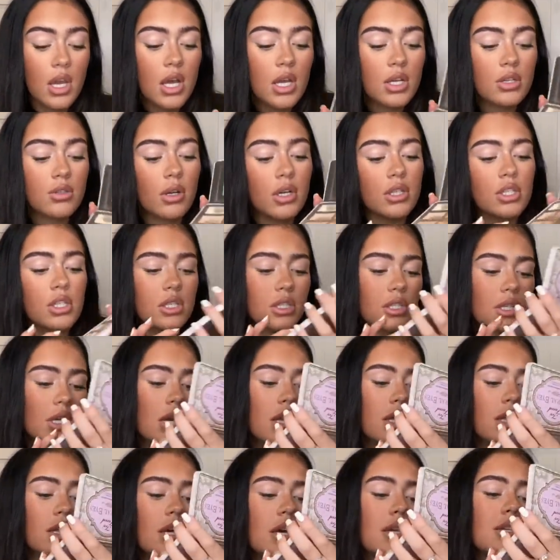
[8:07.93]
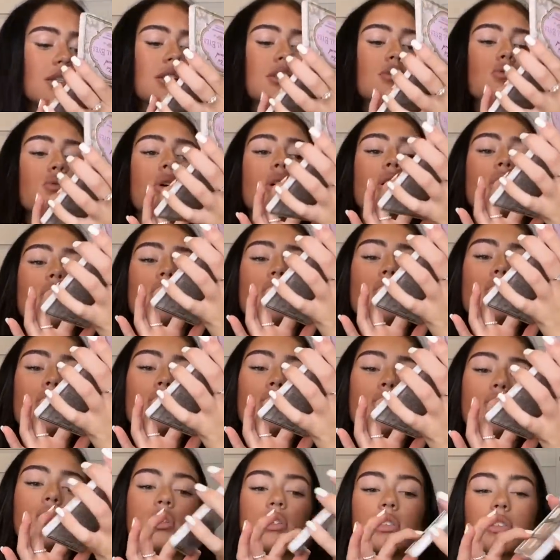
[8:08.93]
So I just, there's this one
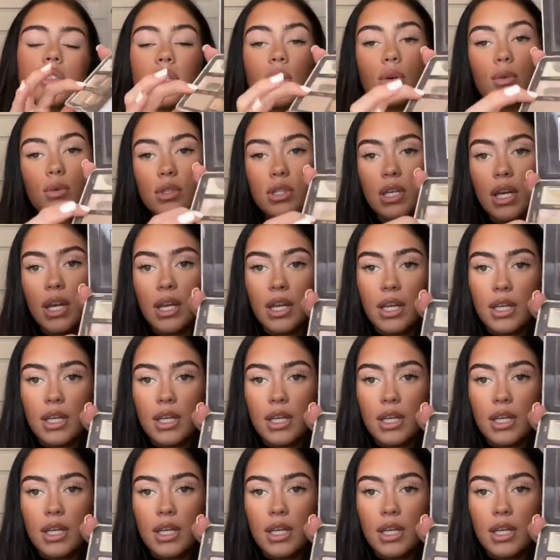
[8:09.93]
called Silk Teddy.